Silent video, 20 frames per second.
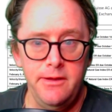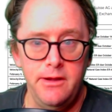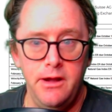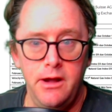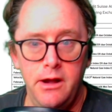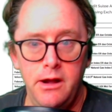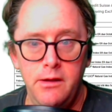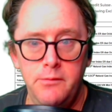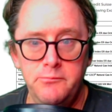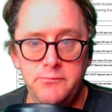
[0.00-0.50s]

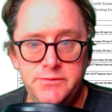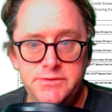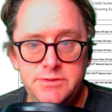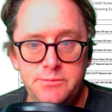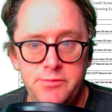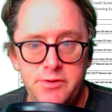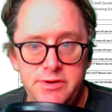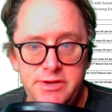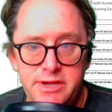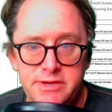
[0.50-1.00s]

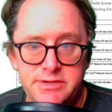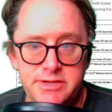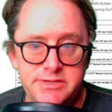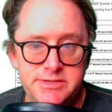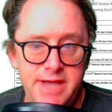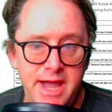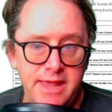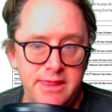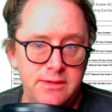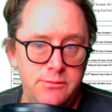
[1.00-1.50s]
to predict
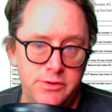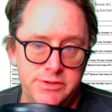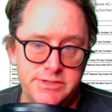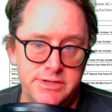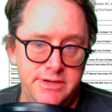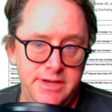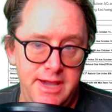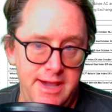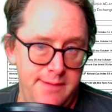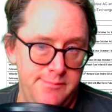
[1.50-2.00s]
exactly what's
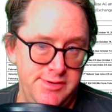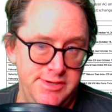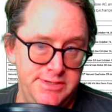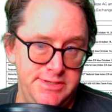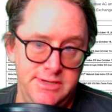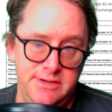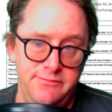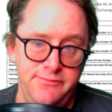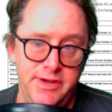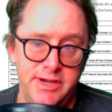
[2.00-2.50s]
going to happen to
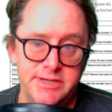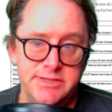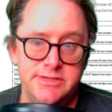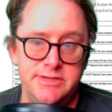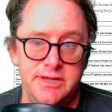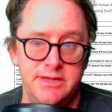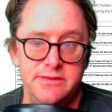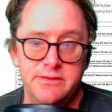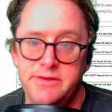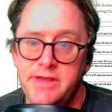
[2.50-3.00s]

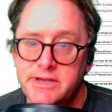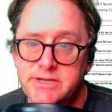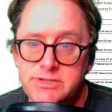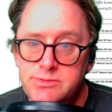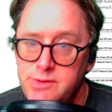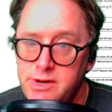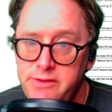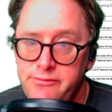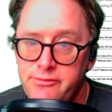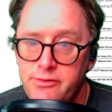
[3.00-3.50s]
TVIX in the next
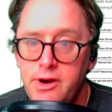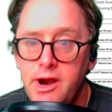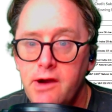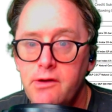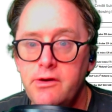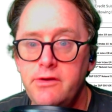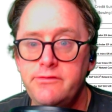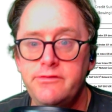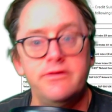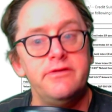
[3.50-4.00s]
24
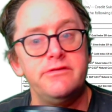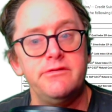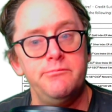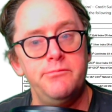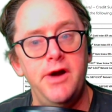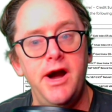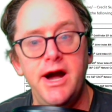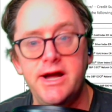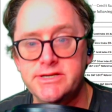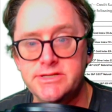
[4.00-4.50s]
hours is
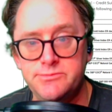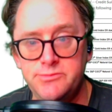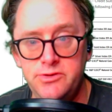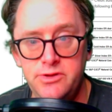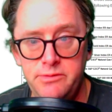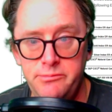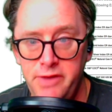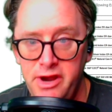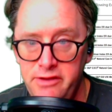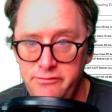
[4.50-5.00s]
impossible
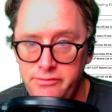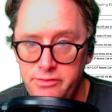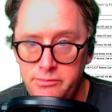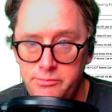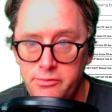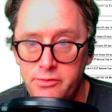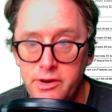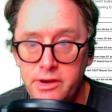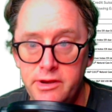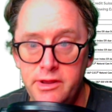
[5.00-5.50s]
in my
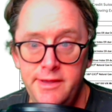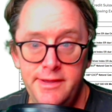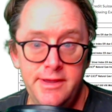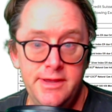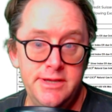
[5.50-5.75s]
viewpoint.